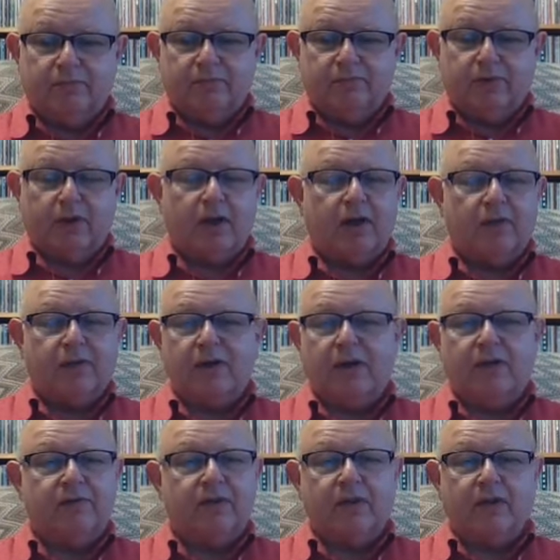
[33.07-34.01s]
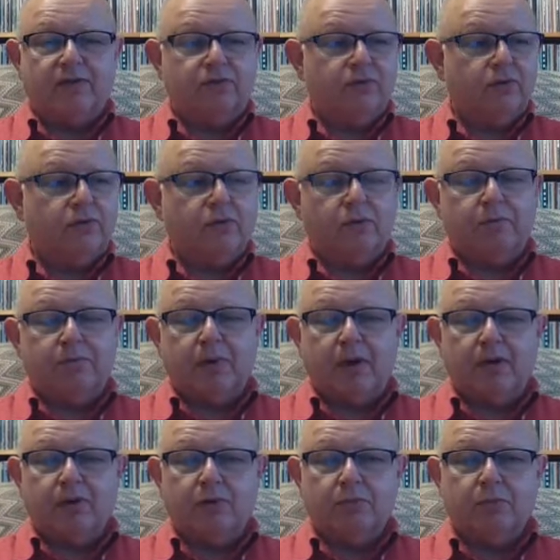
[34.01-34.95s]
well, either never get shown or
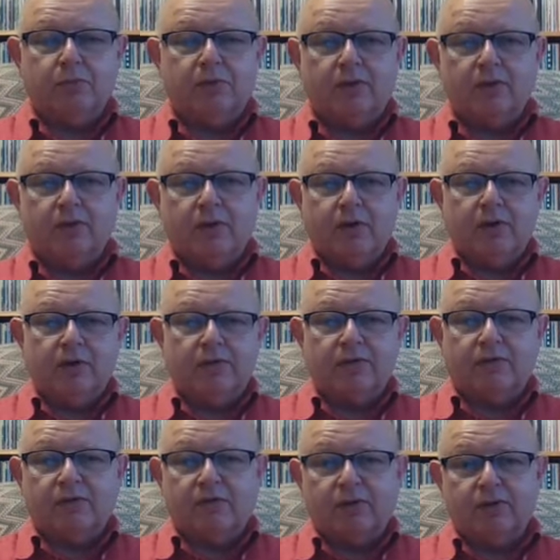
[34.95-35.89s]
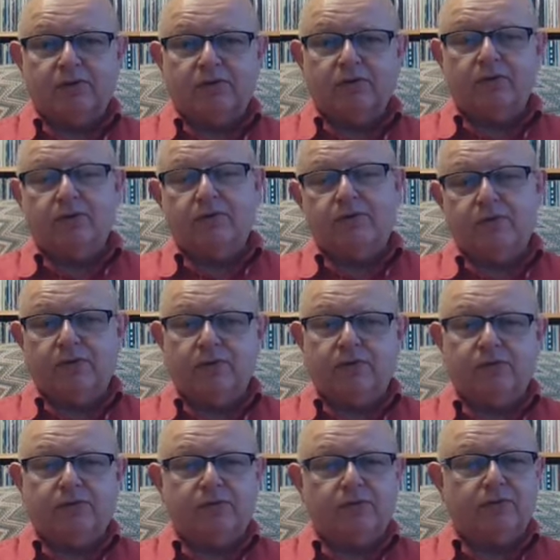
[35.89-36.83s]
back up with it, because I've got a ton of other
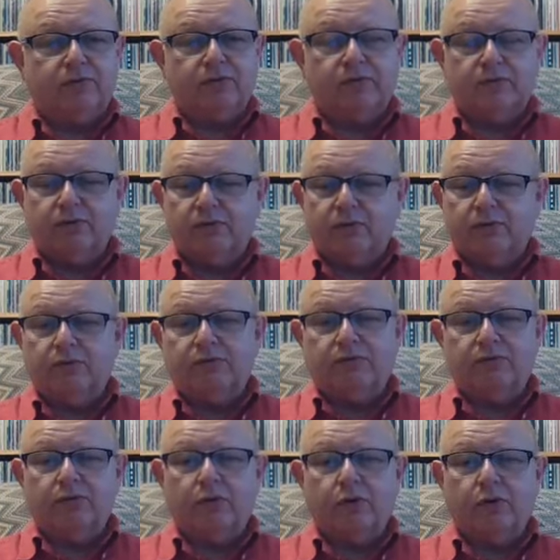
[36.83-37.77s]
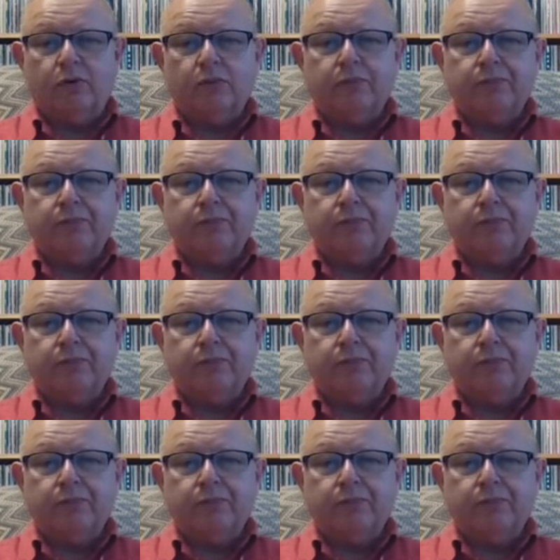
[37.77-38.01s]
stuff to show.